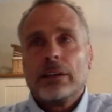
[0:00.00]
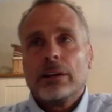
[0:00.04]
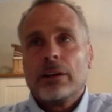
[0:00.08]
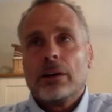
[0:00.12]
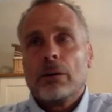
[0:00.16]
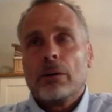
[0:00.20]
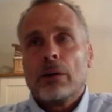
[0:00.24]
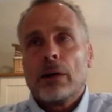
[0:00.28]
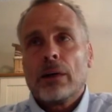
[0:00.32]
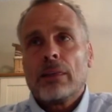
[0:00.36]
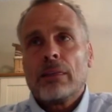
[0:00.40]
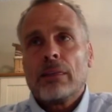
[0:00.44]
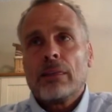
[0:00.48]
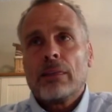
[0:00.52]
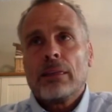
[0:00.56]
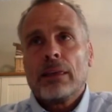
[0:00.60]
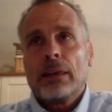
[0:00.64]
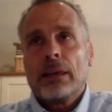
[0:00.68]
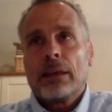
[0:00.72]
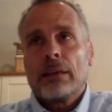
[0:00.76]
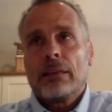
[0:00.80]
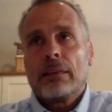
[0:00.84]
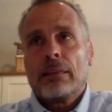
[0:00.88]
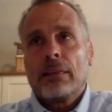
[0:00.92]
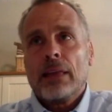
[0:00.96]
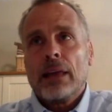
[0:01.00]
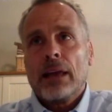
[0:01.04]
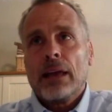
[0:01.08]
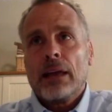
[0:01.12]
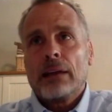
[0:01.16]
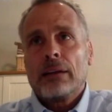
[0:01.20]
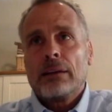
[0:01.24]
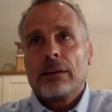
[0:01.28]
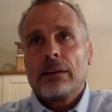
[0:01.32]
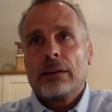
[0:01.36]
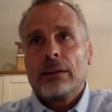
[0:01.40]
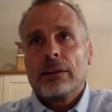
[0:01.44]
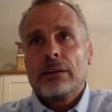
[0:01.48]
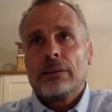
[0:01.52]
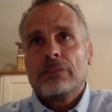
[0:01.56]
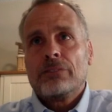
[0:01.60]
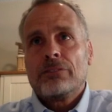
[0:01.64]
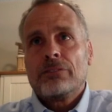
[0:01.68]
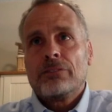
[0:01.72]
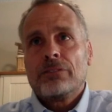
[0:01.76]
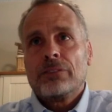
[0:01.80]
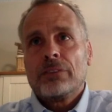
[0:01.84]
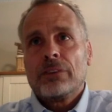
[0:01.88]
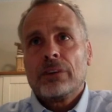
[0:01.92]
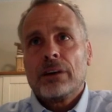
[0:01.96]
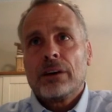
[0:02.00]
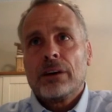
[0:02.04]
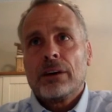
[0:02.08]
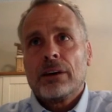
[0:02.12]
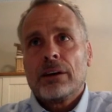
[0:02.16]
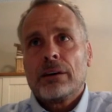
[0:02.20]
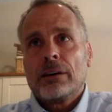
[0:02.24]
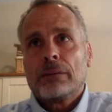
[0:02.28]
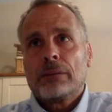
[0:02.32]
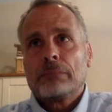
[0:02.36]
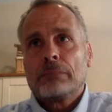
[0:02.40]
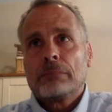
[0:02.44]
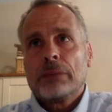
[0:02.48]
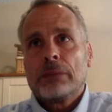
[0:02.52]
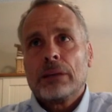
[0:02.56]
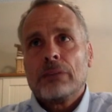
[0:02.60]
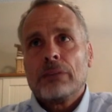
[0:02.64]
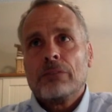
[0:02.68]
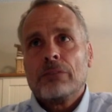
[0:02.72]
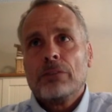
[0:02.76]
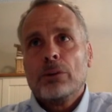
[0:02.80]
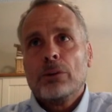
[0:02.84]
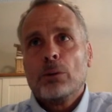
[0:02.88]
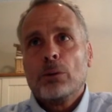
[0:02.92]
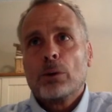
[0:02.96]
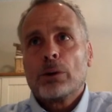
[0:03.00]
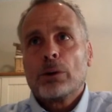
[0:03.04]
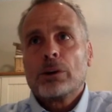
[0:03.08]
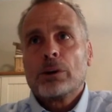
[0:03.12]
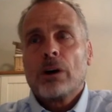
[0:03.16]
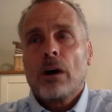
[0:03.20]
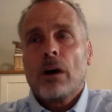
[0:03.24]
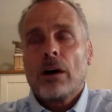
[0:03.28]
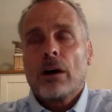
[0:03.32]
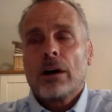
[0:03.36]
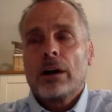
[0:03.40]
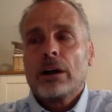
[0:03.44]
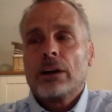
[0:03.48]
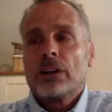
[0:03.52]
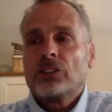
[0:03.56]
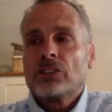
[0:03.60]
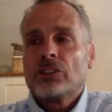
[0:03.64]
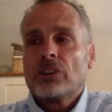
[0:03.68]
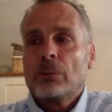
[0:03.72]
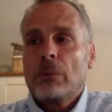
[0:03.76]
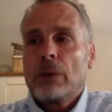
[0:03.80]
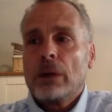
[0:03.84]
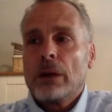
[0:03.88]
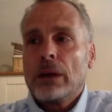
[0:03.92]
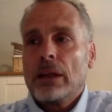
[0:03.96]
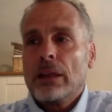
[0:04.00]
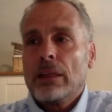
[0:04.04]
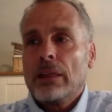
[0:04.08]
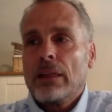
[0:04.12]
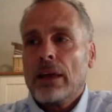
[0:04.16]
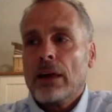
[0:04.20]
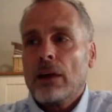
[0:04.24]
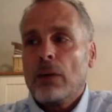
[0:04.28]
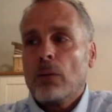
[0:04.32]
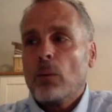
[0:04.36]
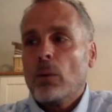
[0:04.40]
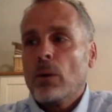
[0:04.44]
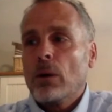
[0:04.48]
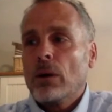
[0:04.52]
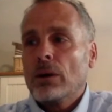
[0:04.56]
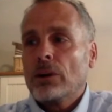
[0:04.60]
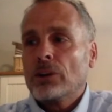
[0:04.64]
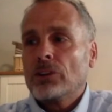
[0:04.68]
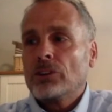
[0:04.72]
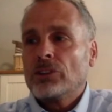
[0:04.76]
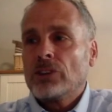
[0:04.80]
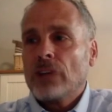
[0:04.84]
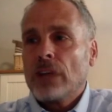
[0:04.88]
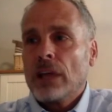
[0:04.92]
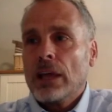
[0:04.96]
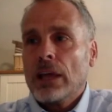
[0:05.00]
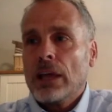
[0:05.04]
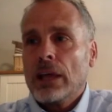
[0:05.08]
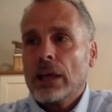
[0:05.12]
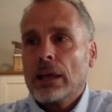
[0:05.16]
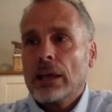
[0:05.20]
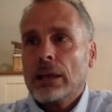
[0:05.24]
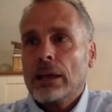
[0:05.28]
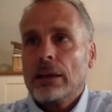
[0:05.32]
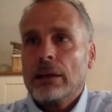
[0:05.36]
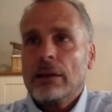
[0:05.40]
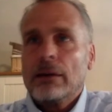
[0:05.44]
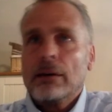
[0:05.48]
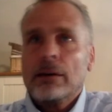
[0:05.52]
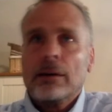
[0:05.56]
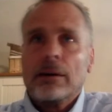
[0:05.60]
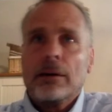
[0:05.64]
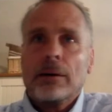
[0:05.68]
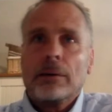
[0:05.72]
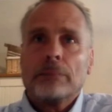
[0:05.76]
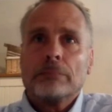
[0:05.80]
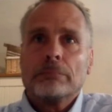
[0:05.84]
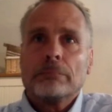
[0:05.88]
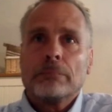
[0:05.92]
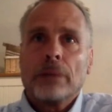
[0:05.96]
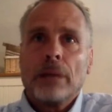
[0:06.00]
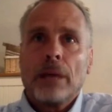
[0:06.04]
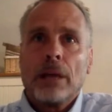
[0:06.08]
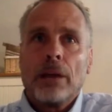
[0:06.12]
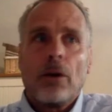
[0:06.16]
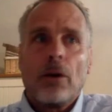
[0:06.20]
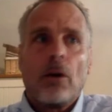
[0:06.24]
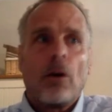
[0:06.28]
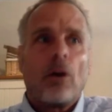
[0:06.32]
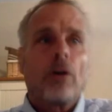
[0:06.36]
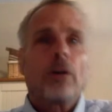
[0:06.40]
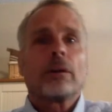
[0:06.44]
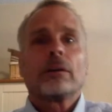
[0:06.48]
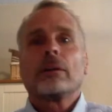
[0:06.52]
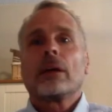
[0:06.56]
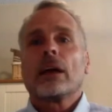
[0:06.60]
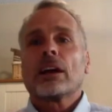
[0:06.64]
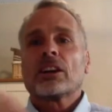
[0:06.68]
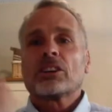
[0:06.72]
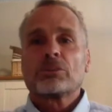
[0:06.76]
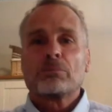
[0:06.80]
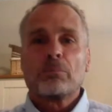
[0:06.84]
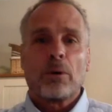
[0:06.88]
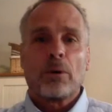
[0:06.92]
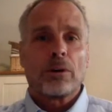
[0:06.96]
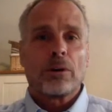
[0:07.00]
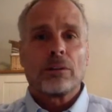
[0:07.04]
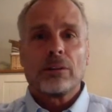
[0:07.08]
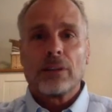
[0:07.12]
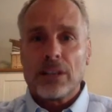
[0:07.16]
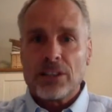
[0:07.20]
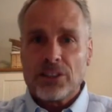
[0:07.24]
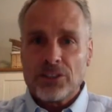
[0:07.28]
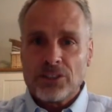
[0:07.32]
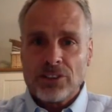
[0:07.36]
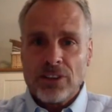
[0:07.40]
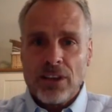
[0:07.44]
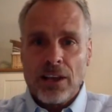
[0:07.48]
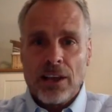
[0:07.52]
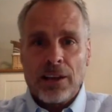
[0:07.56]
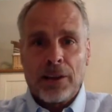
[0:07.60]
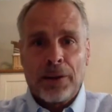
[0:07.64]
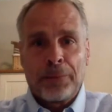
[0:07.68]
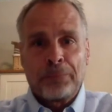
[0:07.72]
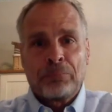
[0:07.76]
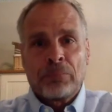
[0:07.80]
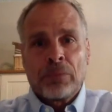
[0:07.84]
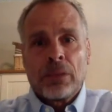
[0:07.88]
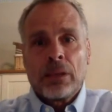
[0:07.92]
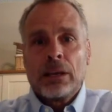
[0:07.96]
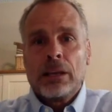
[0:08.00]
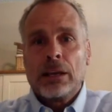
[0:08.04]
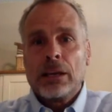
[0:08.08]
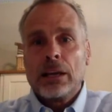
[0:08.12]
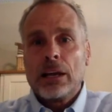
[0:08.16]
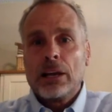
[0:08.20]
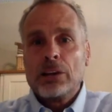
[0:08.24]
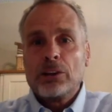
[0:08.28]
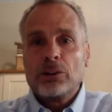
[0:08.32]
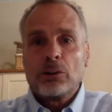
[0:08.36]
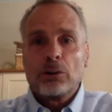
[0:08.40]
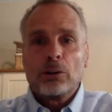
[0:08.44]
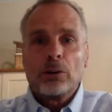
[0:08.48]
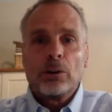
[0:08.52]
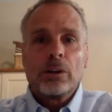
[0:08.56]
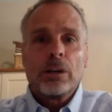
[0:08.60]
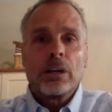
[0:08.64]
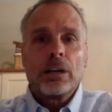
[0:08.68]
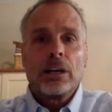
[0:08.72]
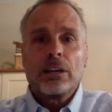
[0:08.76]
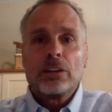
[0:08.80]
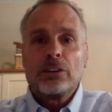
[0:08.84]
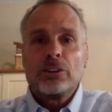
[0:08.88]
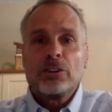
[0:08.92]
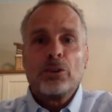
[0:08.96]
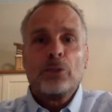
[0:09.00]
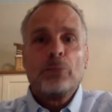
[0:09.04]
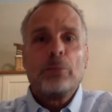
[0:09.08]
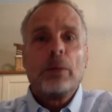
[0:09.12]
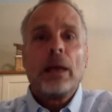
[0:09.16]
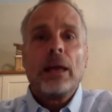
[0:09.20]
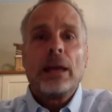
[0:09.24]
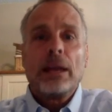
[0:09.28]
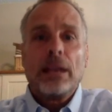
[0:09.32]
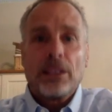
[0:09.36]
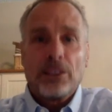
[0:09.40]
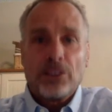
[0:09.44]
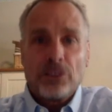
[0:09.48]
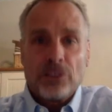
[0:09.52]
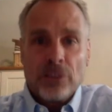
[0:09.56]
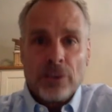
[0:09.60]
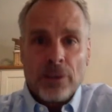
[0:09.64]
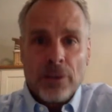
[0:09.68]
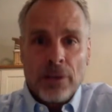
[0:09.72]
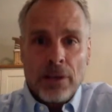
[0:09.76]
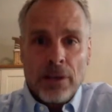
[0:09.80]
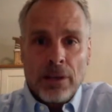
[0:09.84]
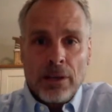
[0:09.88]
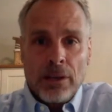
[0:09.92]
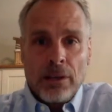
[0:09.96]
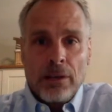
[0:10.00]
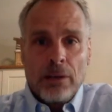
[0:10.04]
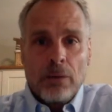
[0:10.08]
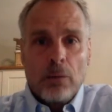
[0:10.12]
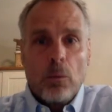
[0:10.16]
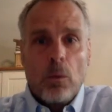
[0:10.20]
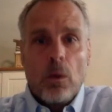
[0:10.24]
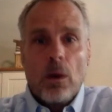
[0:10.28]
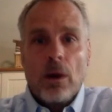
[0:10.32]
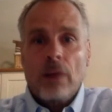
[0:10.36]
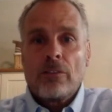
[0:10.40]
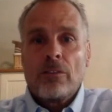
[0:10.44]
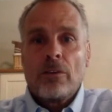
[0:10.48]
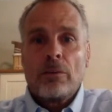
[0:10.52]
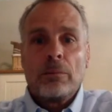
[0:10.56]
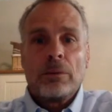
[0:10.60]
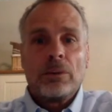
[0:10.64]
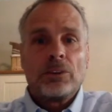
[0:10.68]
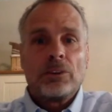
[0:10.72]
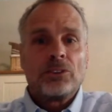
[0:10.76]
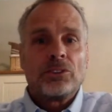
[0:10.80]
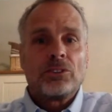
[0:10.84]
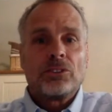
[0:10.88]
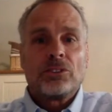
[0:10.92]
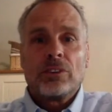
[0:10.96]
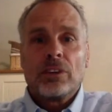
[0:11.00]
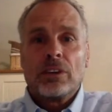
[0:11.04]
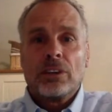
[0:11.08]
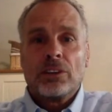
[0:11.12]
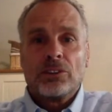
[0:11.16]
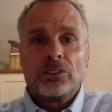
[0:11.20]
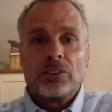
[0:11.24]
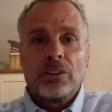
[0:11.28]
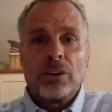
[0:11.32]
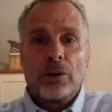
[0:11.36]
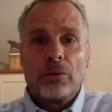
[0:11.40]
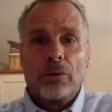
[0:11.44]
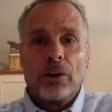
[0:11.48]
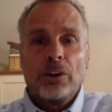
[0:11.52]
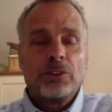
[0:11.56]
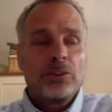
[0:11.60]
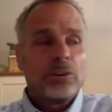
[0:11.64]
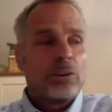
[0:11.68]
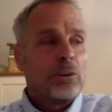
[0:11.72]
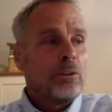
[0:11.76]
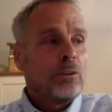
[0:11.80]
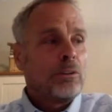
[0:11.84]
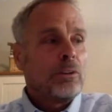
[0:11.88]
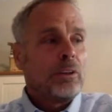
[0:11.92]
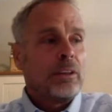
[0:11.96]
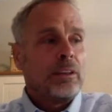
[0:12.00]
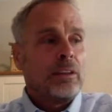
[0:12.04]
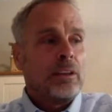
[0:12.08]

You know, I think that if, um, if you were talking to somebody that was a, um, an art expert, let's say, and you're looking at two paintings, one of them is, is the original and